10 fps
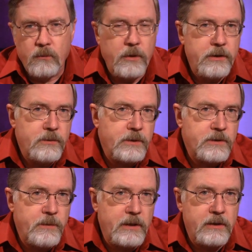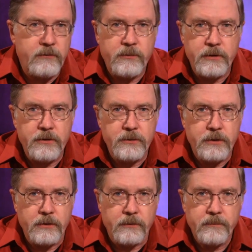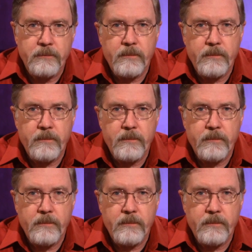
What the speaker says: What are you expecting from the new year?